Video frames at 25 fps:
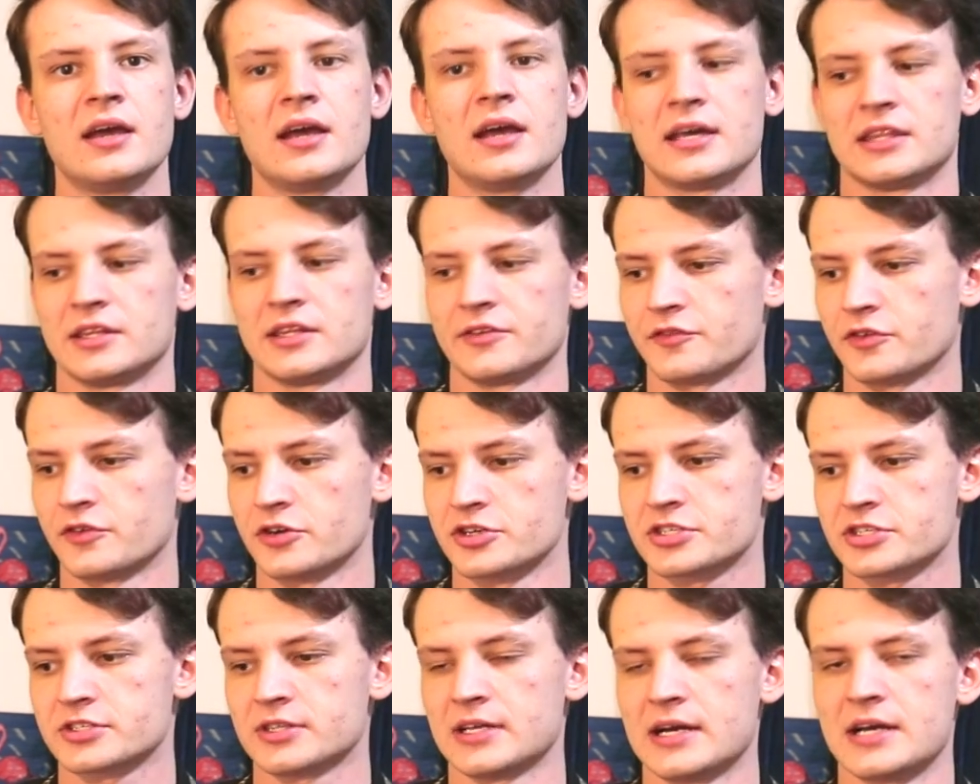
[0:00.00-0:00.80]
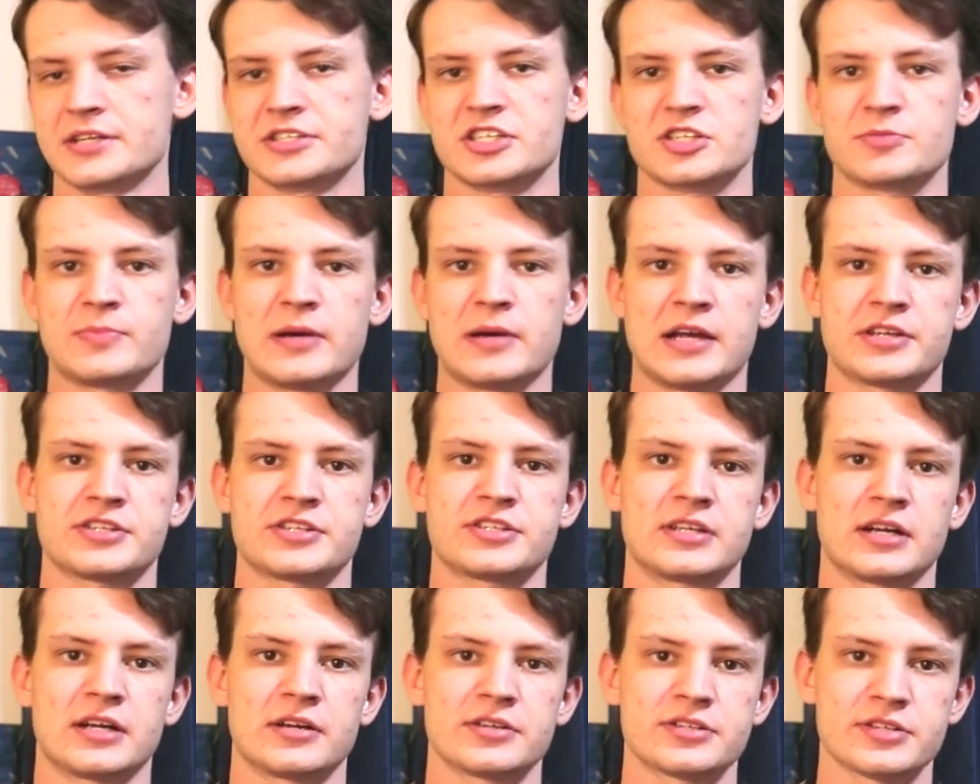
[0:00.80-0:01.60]
and the first classes pass
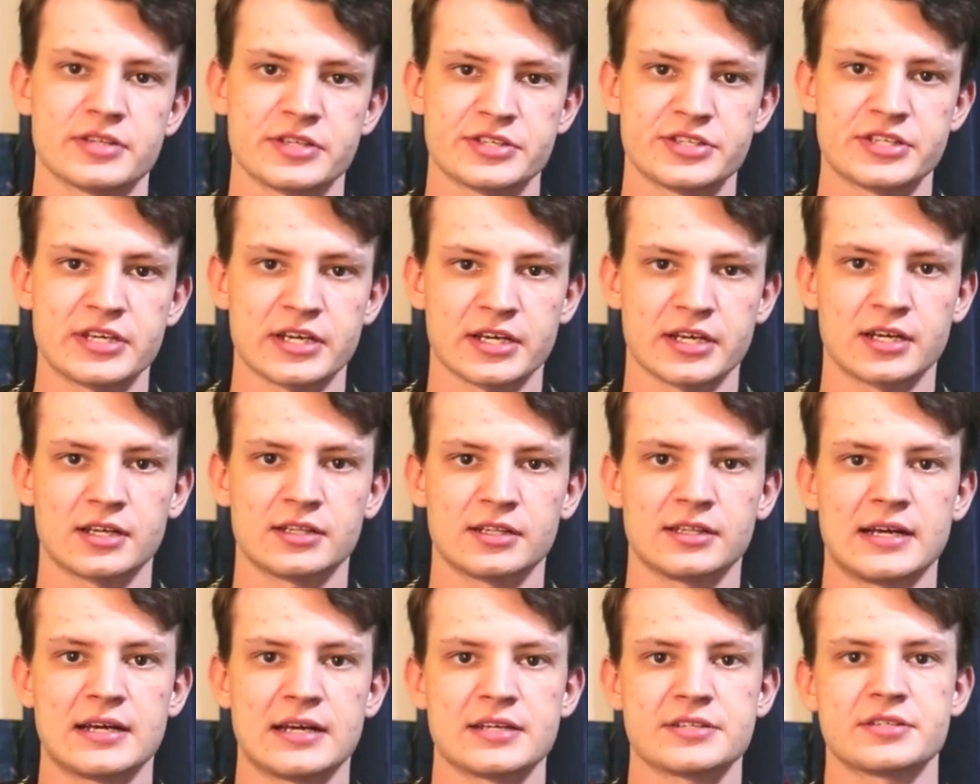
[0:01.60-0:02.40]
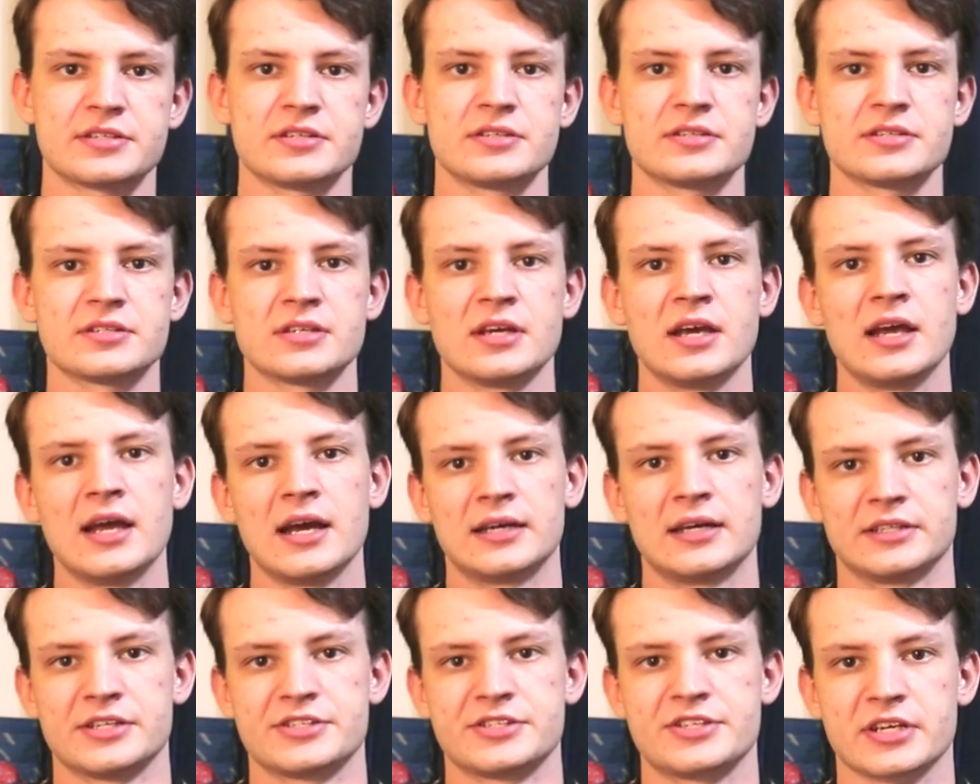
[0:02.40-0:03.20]
it down to the second classes,
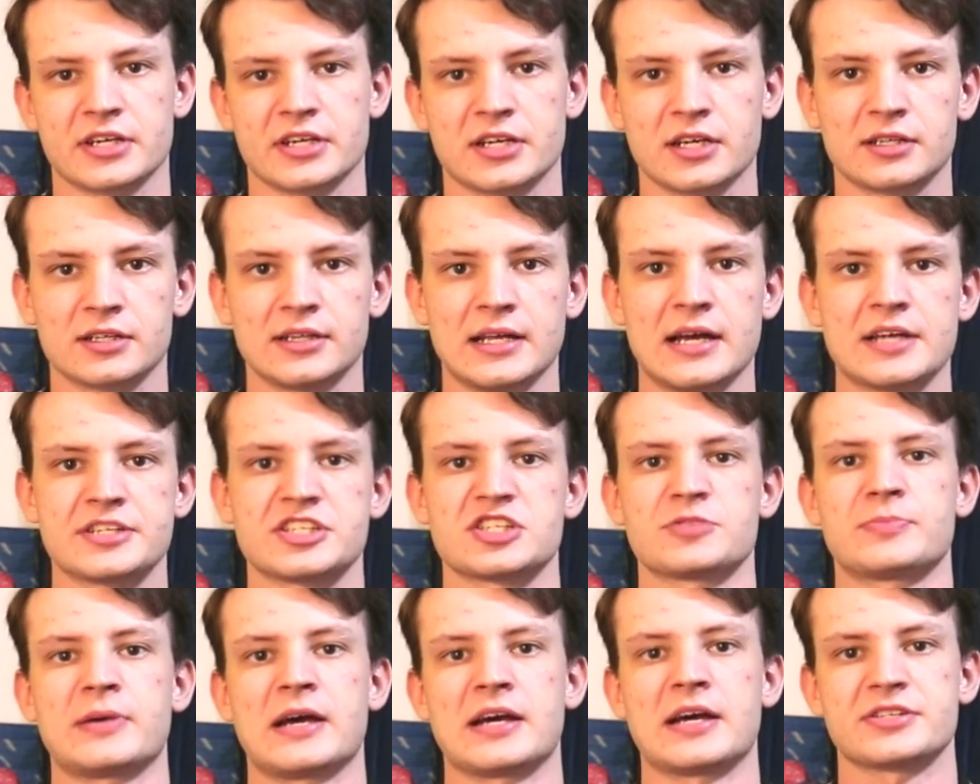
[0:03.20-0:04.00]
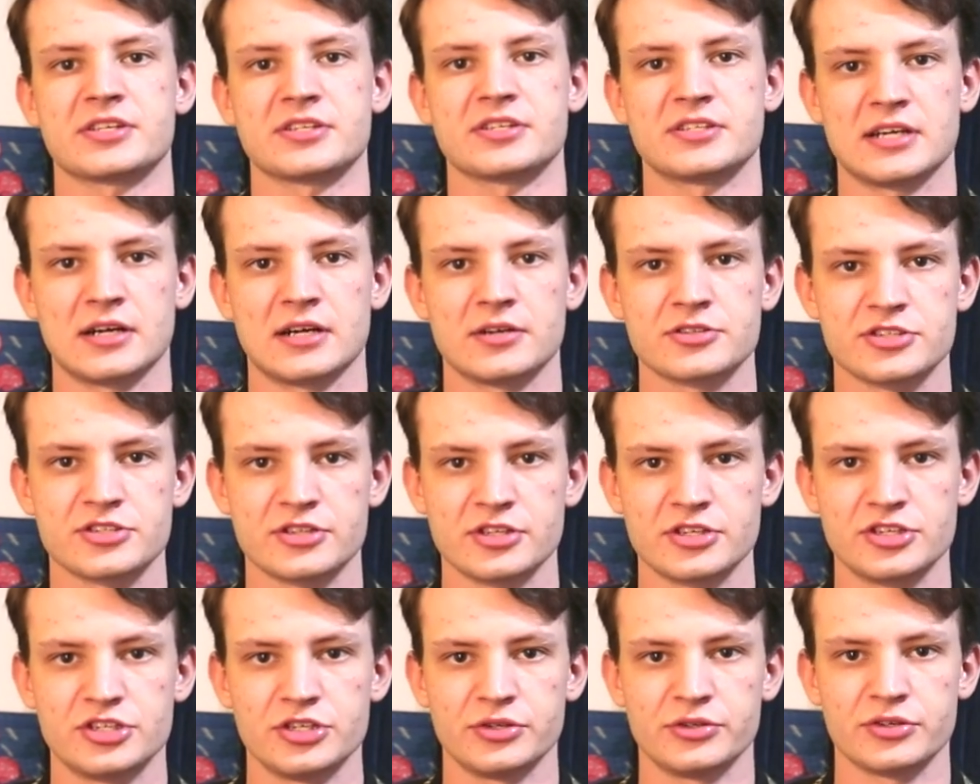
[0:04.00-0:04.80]
and the second classes pass it down to
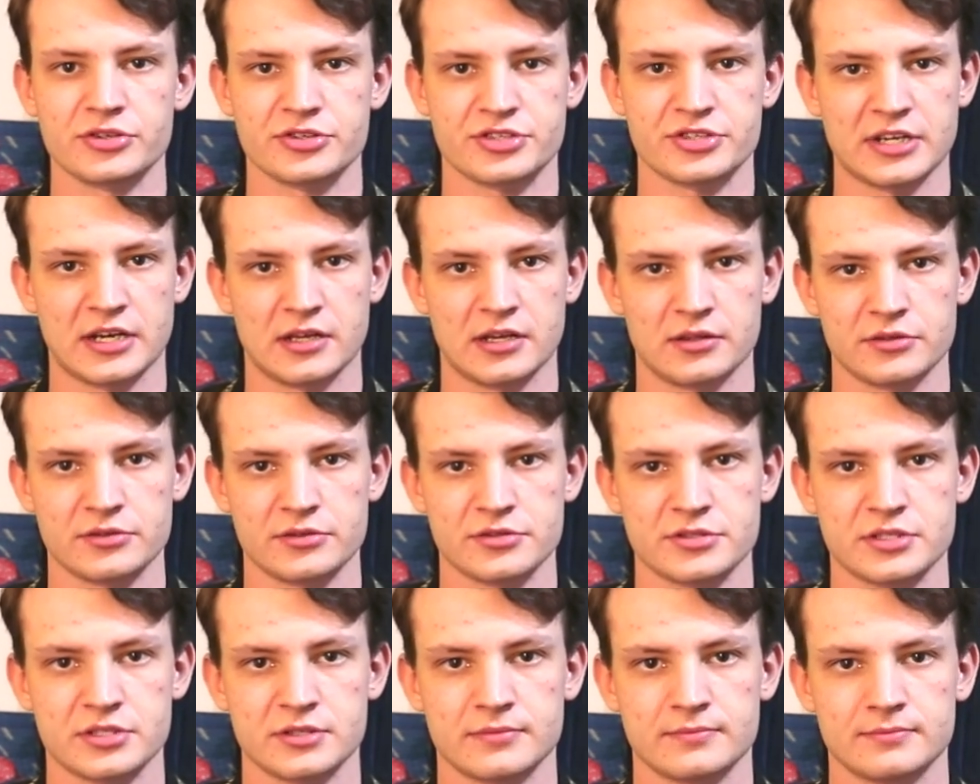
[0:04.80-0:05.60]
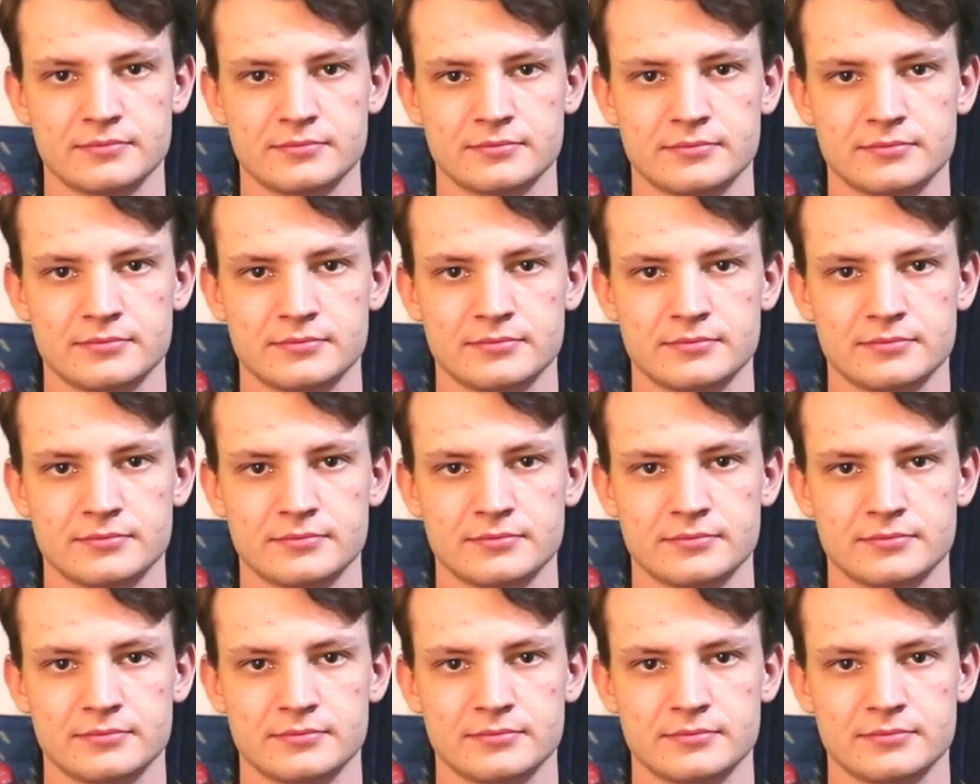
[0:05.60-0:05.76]
the junior sailors.